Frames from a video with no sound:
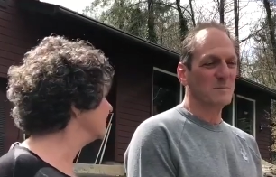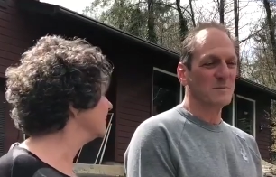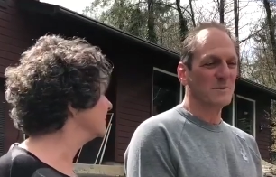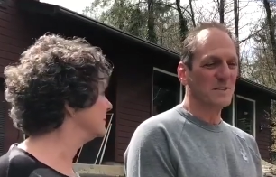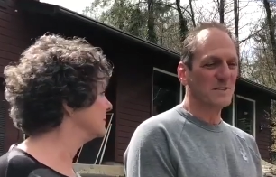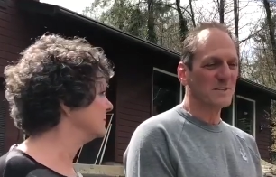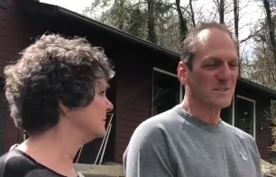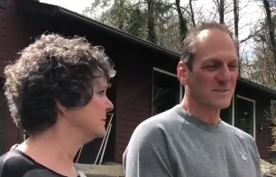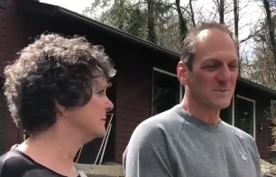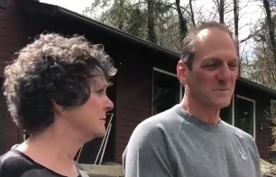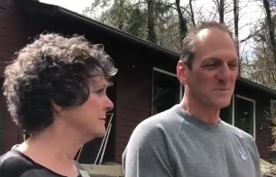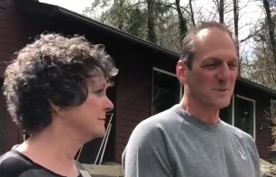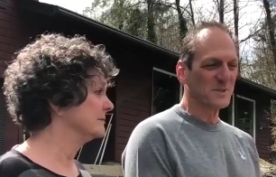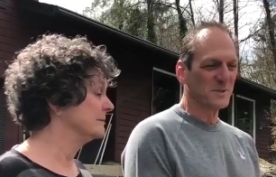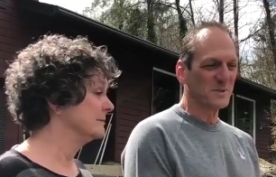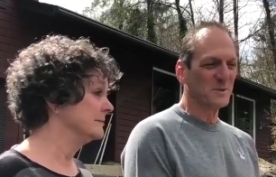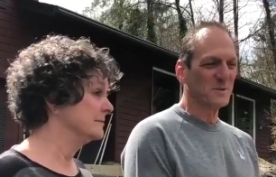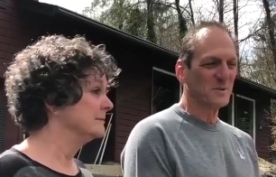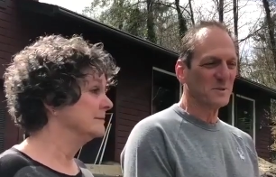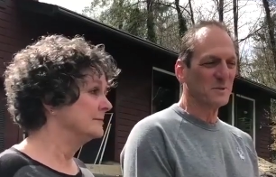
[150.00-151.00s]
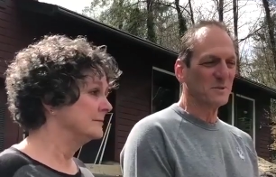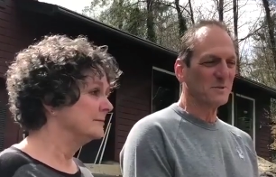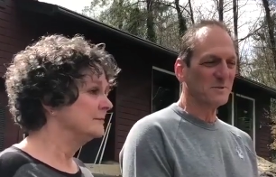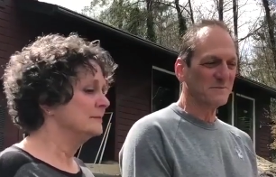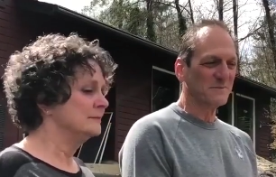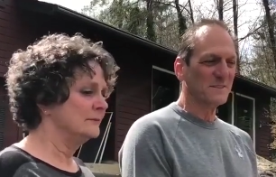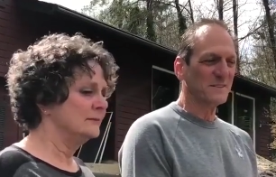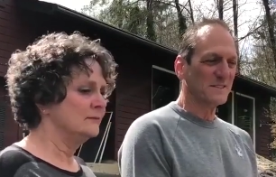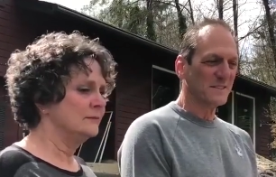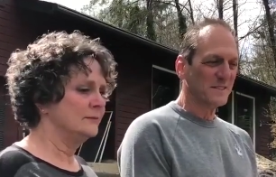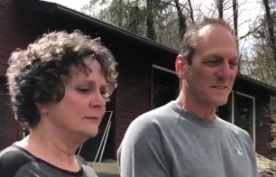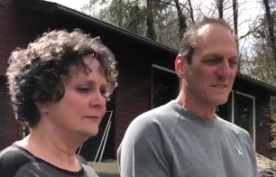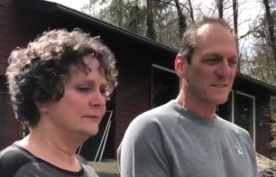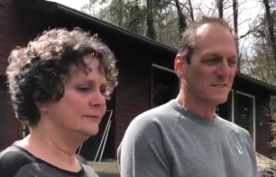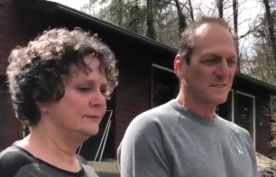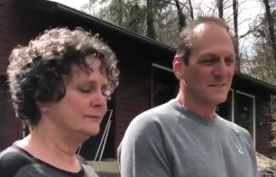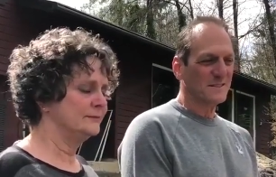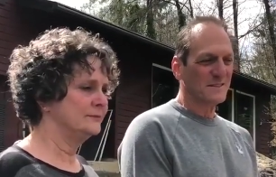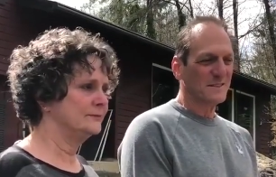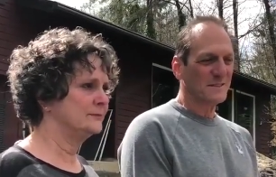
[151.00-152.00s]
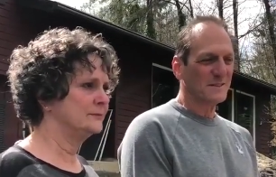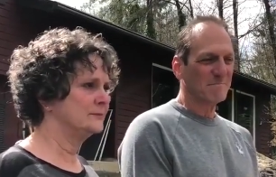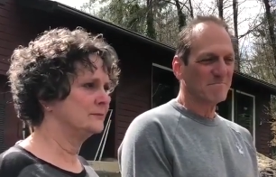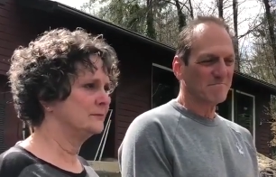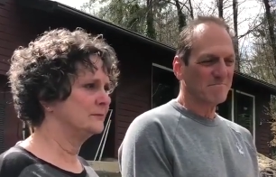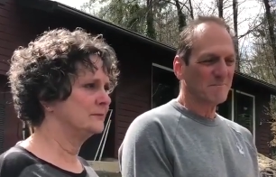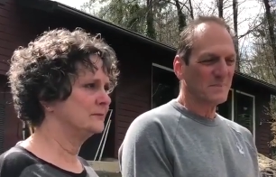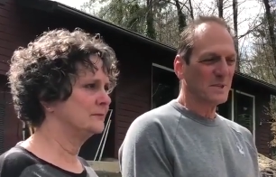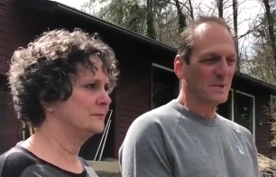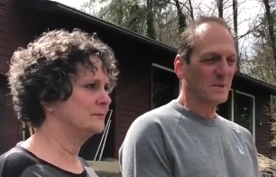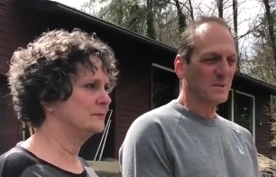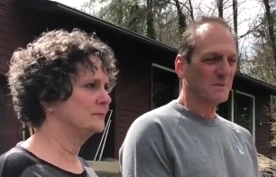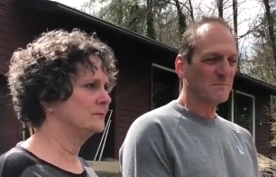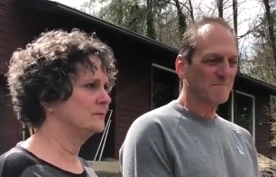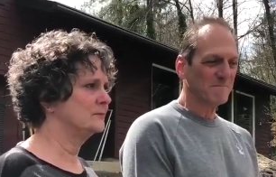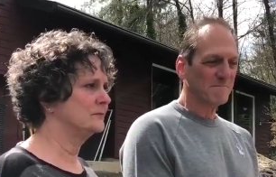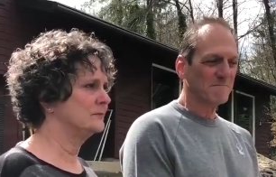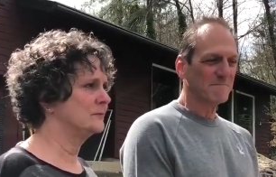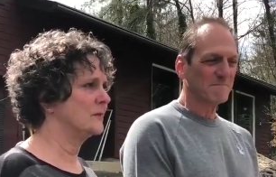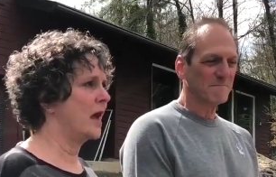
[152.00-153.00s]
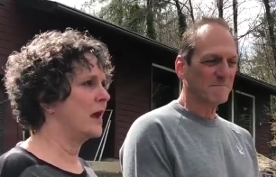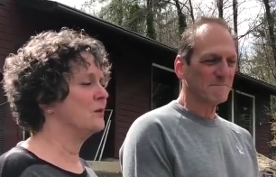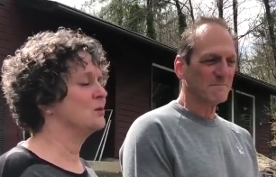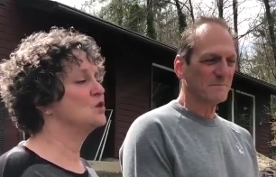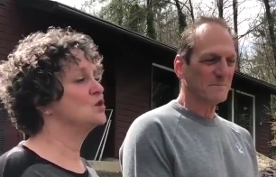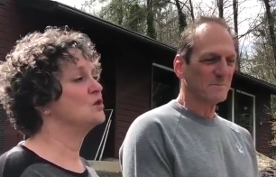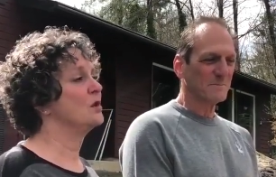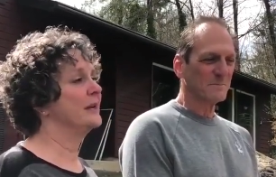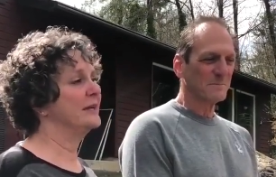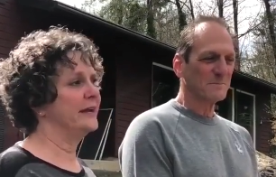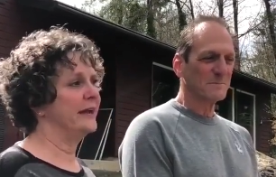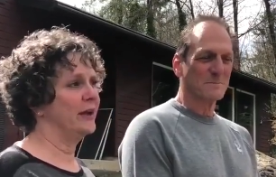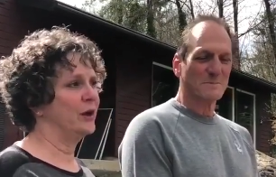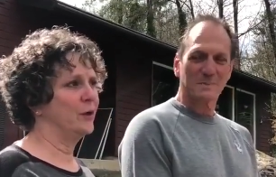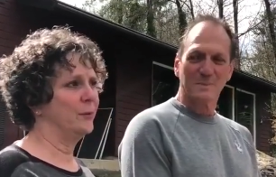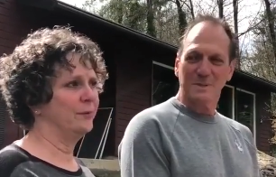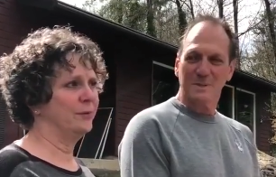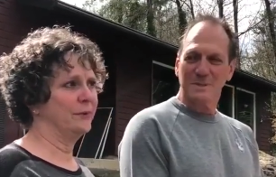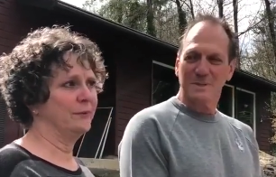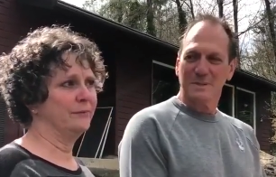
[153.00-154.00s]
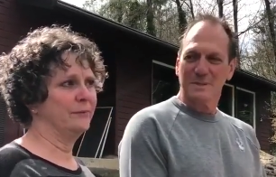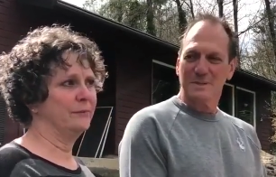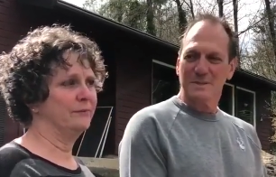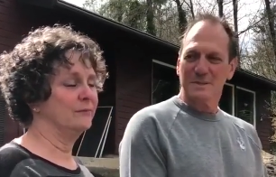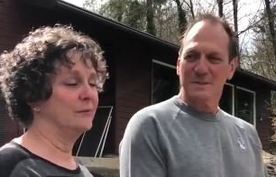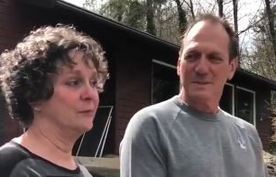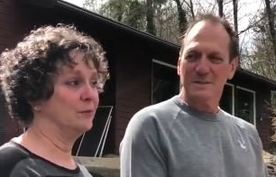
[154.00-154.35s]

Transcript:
Speaker 1: this with the whole, um, you know.
Speaker 2: I was trying to help them and